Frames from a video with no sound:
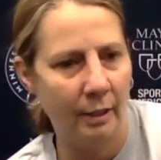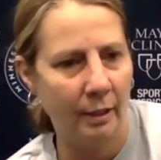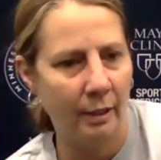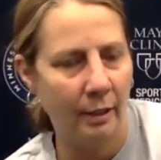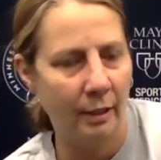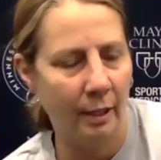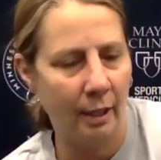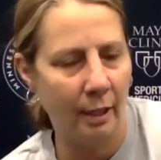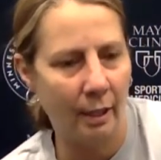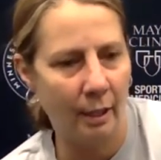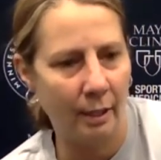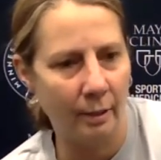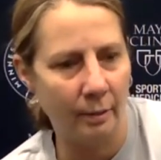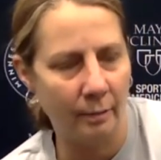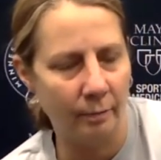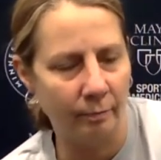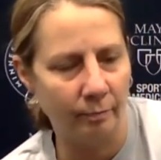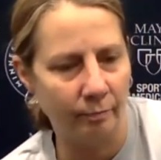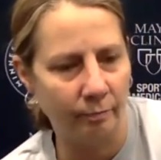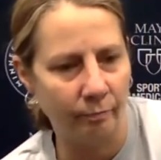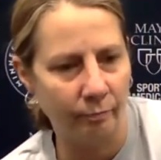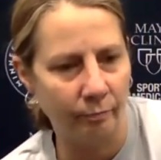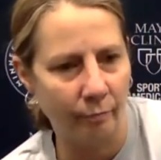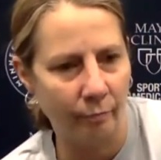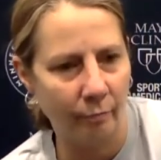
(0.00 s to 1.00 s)

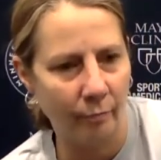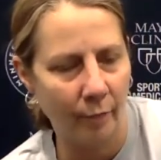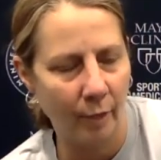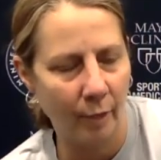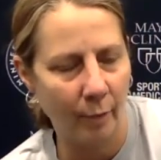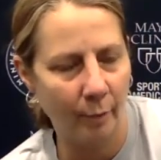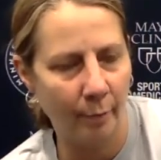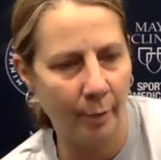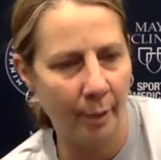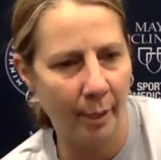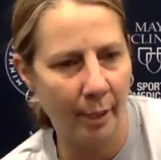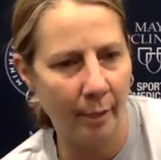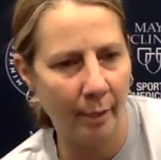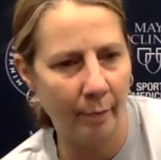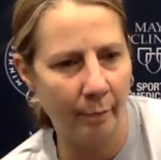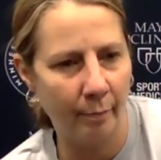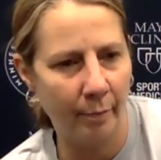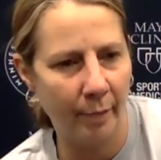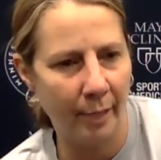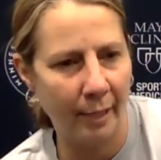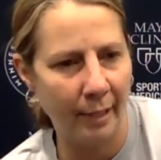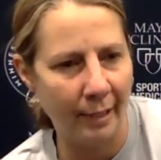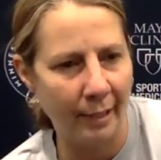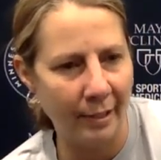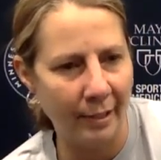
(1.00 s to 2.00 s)
But
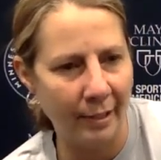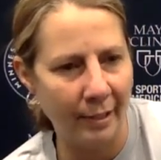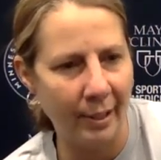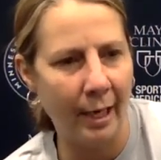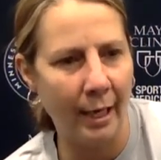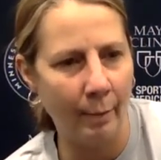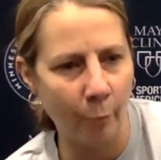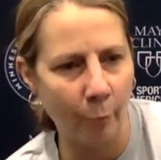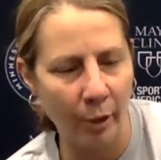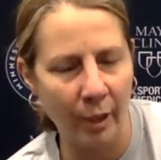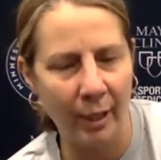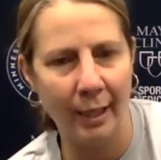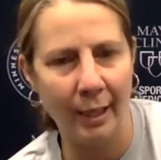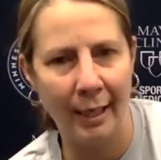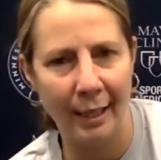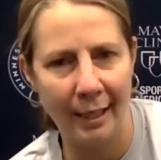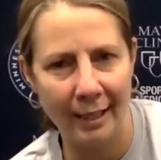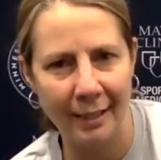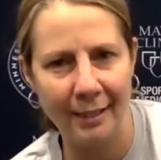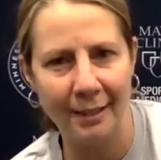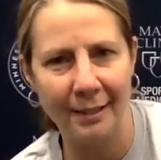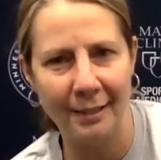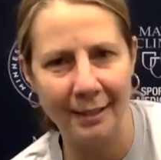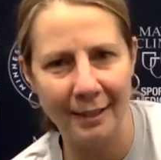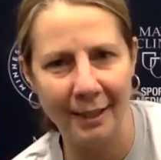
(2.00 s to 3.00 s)
by the time we
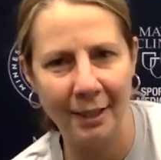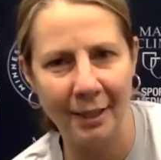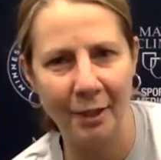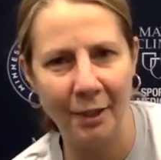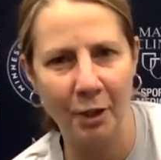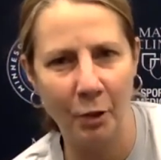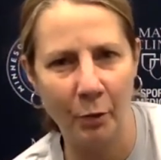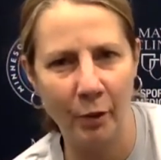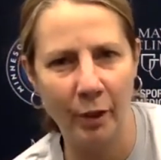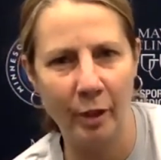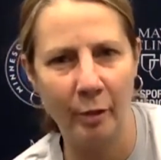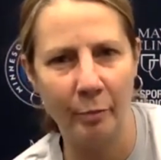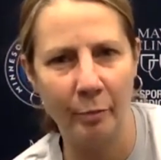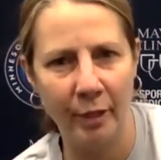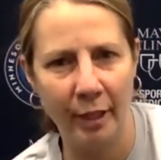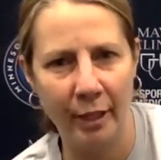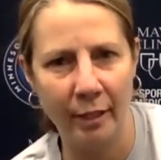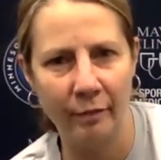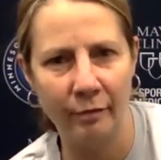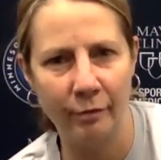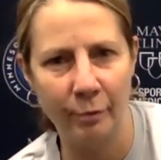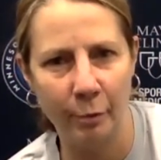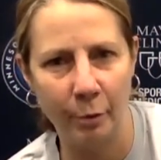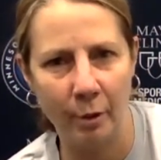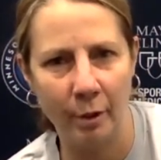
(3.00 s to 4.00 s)
got, we
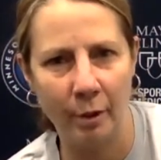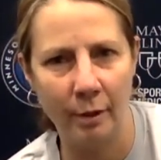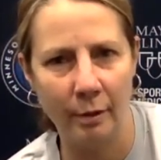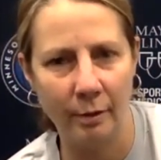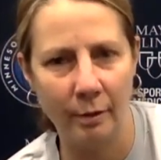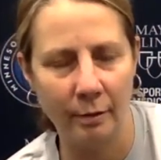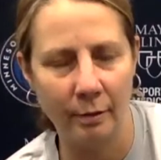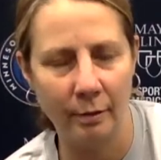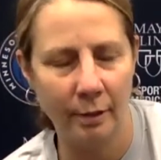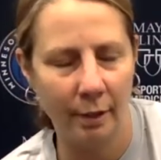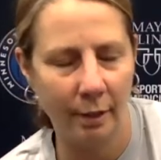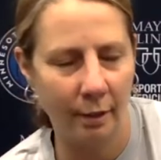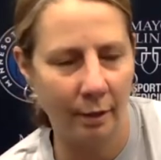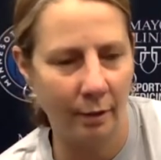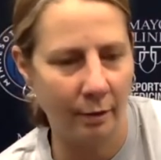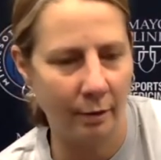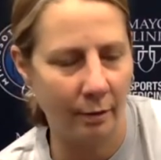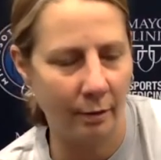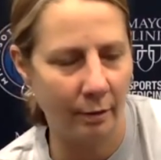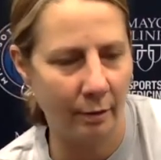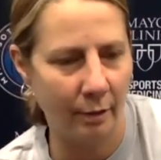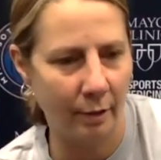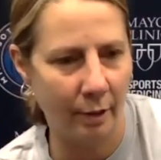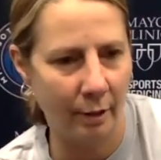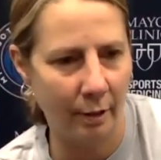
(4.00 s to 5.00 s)
competed for,
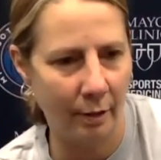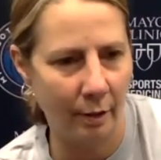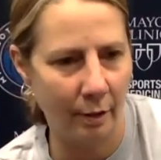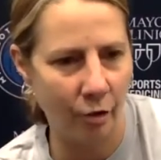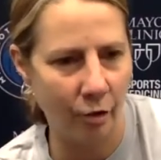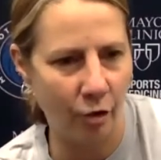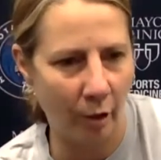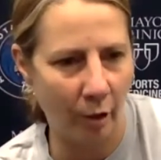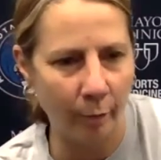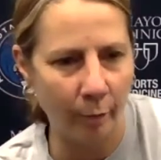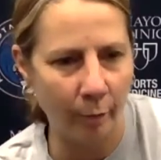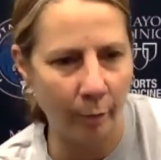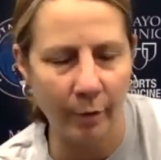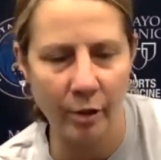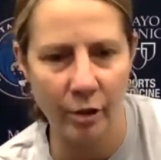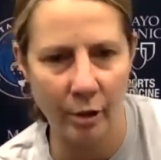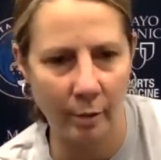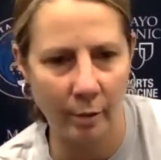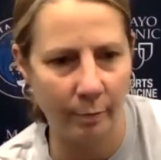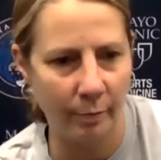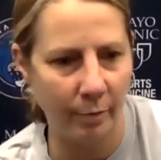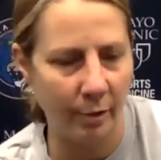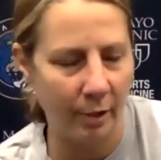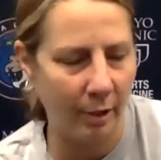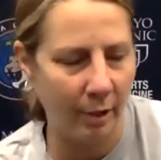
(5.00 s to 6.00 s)
the
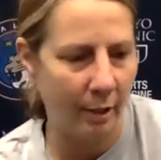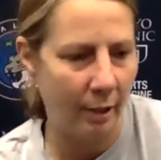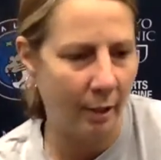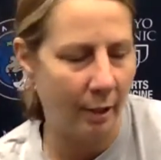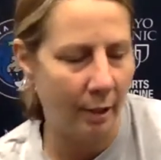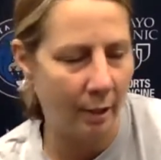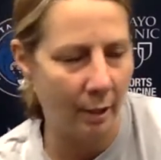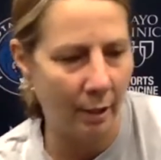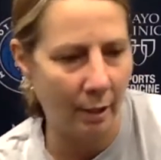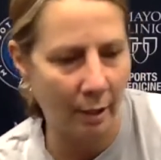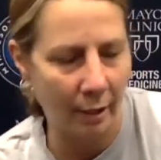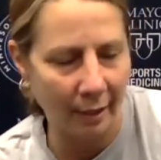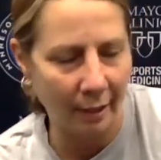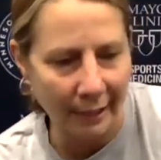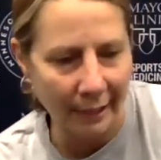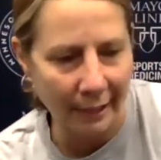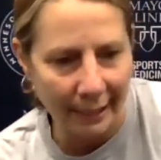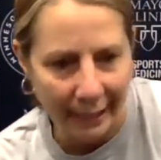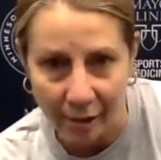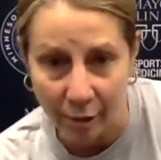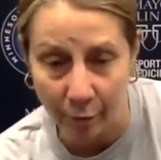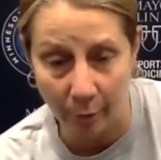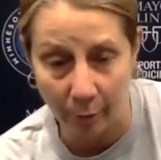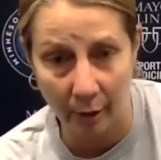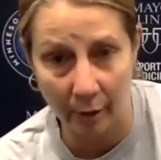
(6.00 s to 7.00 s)
championship
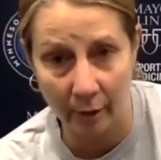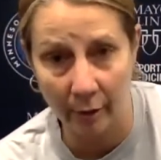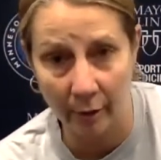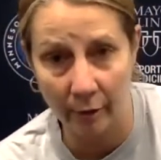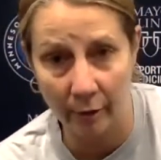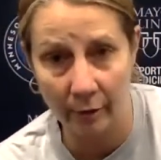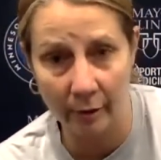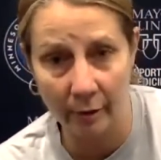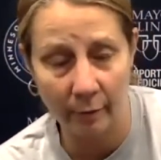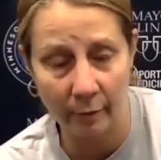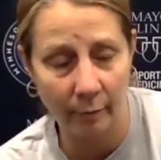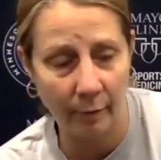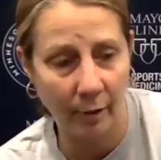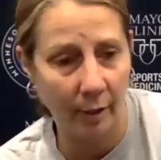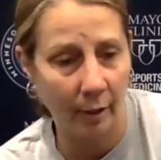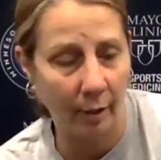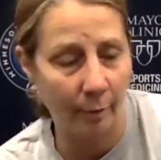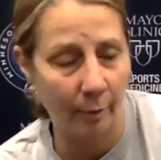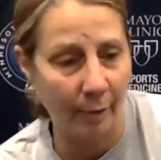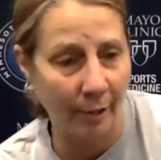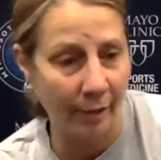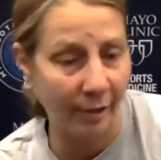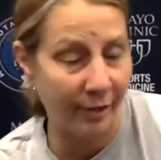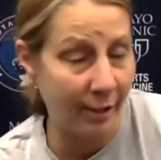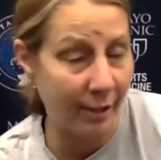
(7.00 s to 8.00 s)
against one another,
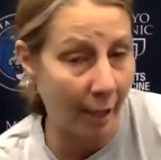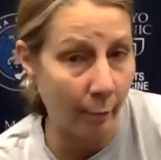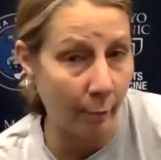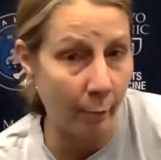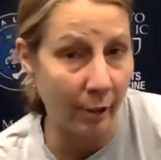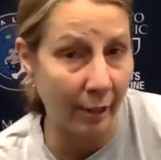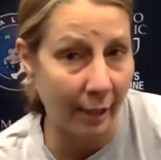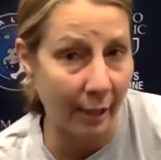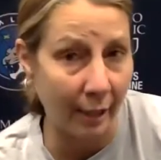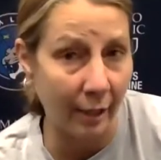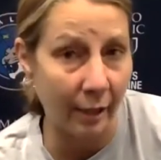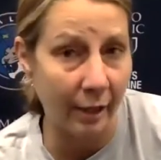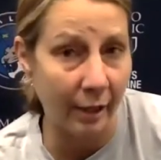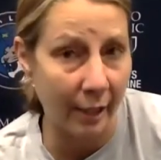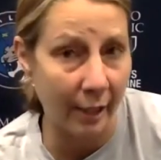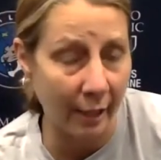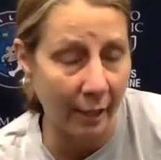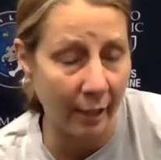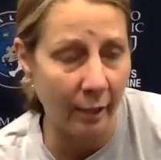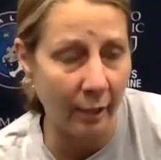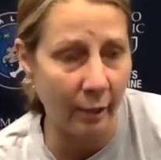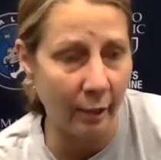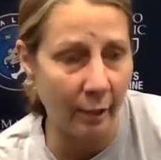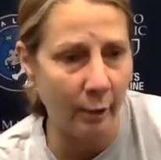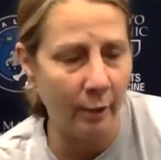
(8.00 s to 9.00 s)
by the time we got
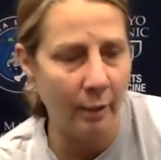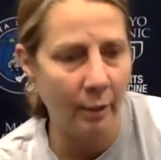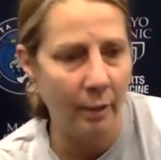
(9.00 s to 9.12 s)
there,